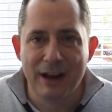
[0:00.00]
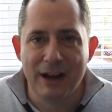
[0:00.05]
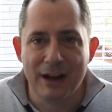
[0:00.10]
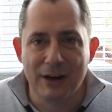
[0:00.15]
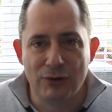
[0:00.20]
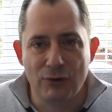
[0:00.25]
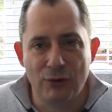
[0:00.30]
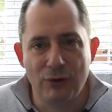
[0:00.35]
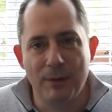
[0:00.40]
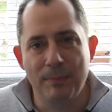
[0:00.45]
A
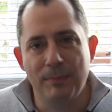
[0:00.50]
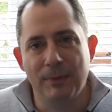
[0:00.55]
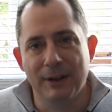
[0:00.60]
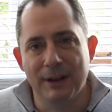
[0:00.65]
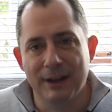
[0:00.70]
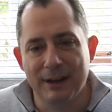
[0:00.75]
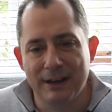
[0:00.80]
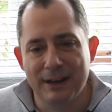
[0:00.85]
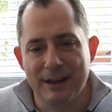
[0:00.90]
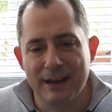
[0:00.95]

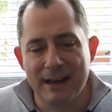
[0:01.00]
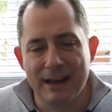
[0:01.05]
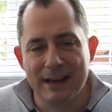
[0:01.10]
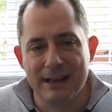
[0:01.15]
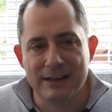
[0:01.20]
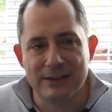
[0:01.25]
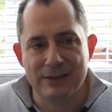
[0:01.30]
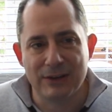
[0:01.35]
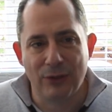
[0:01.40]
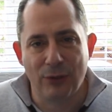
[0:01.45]
triplet
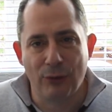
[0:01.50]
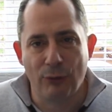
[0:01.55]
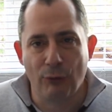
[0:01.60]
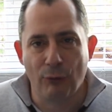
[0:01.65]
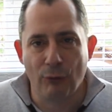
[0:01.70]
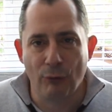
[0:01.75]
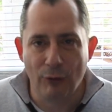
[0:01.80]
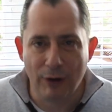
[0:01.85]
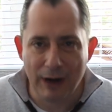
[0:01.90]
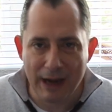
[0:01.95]
is
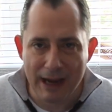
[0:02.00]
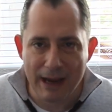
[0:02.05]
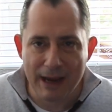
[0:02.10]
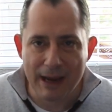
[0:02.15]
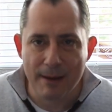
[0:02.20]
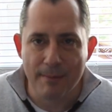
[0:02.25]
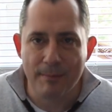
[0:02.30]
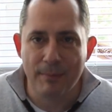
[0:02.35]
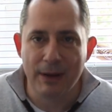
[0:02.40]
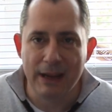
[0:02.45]

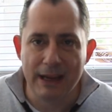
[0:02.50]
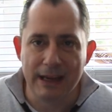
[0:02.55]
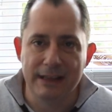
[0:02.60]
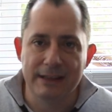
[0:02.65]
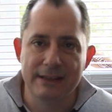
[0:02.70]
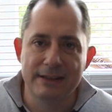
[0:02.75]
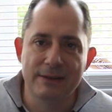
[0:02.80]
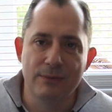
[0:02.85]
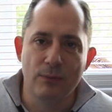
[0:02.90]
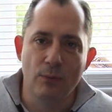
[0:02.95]
3
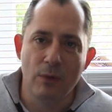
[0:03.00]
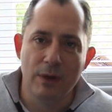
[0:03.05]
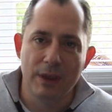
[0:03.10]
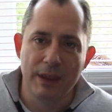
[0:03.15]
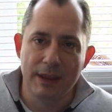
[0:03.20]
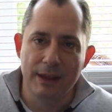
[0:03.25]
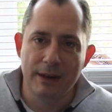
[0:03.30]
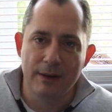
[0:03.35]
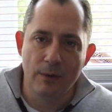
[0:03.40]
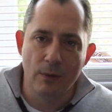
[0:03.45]
beats
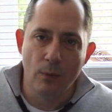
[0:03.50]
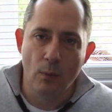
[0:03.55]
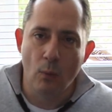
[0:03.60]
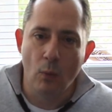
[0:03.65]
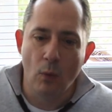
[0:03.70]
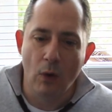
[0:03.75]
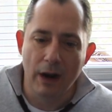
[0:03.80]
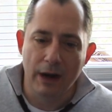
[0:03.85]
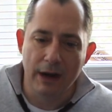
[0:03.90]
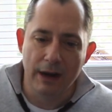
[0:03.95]
within
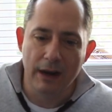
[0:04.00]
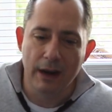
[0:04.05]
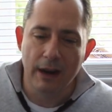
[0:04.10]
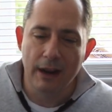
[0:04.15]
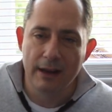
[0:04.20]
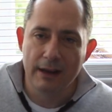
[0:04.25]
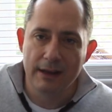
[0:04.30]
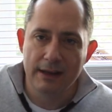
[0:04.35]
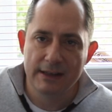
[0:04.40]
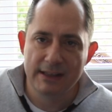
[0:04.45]
1
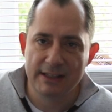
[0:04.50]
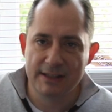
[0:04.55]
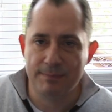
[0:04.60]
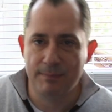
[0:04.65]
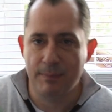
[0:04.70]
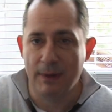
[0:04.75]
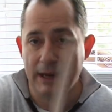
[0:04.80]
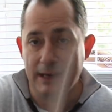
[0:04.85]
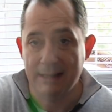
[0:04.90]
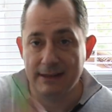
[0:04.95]

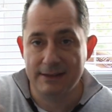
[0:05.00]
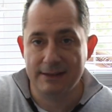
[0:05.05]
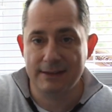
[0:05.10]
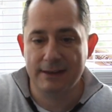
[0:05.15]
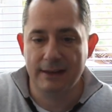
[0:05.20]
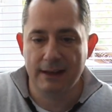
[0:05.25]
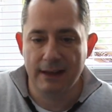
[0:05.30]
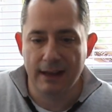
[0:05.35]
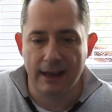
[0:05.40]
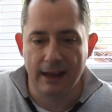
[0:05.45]

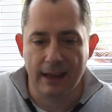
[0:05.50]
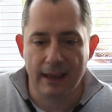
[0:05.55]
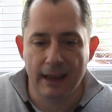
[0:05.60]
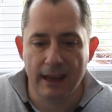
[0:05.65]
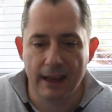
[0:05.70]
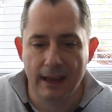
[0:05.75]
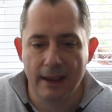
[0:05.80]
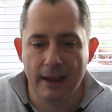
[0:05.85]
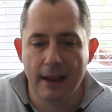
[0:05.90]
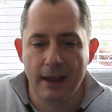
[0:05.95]
space. Okay.